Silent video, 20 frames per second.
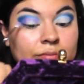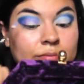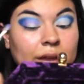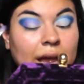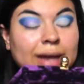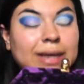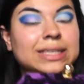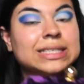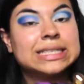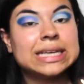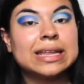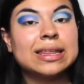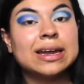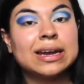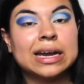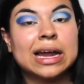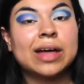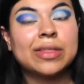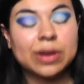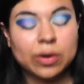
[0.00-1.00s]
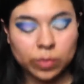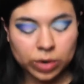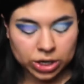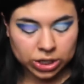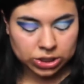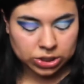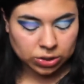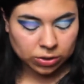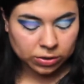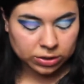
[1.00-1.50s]
I could say that now that
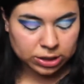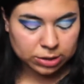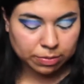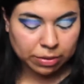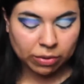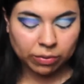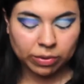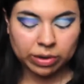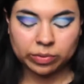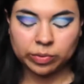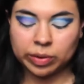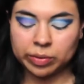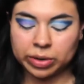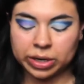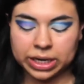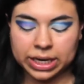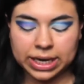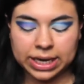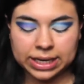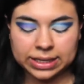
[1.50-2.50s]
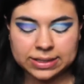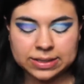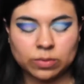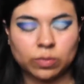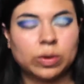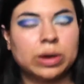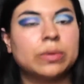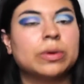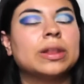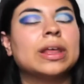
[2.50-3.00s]
we're adults, but when we were kids,
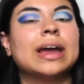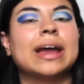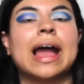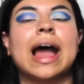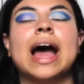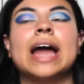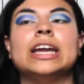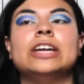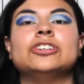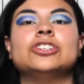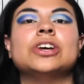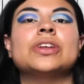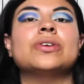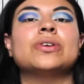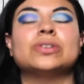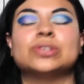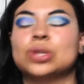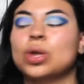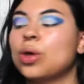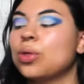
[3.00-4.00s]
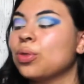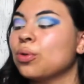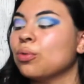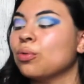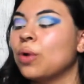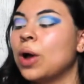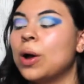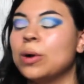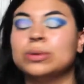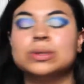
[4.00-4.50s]
we were like at each other's
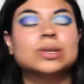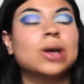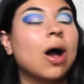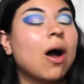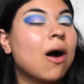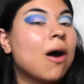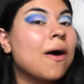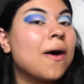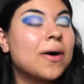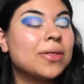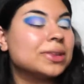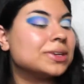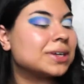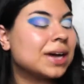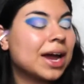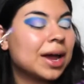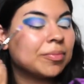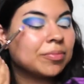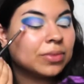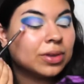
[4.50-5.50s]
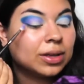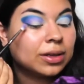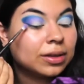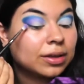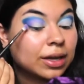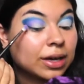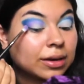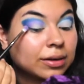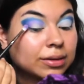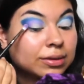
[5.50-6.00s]
throats all the time.
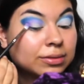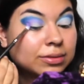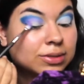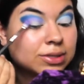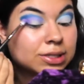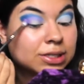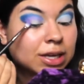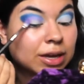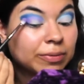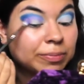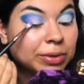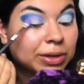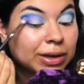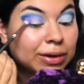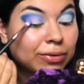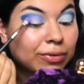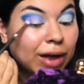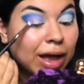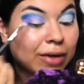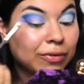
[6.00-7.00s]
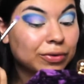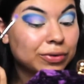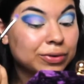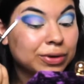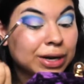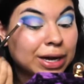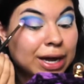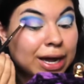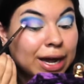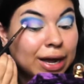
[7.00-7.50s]
Like sibling
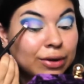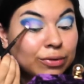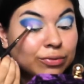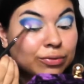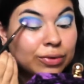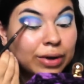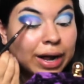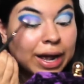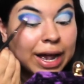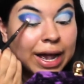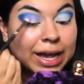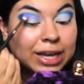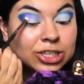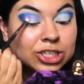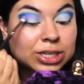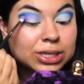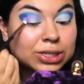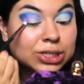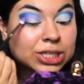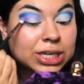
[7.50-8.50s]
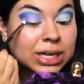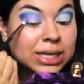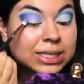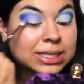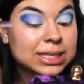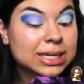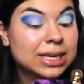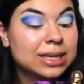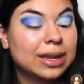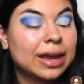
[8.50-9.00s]
rivalry and rage and
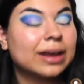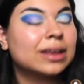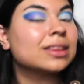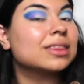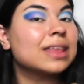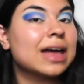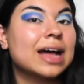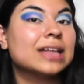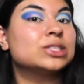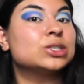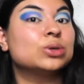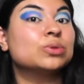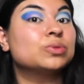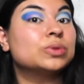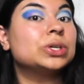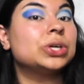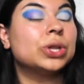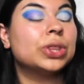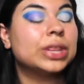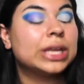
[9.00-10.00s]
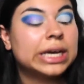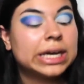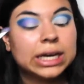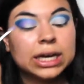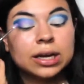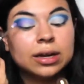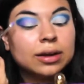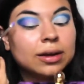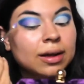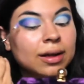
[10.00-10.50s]
jealousy, like that's a real
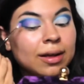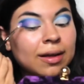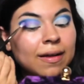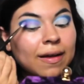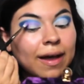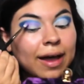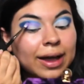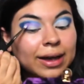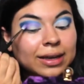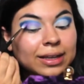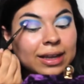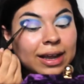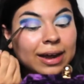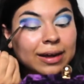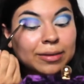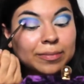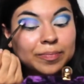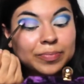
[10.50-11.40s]
thing. I can like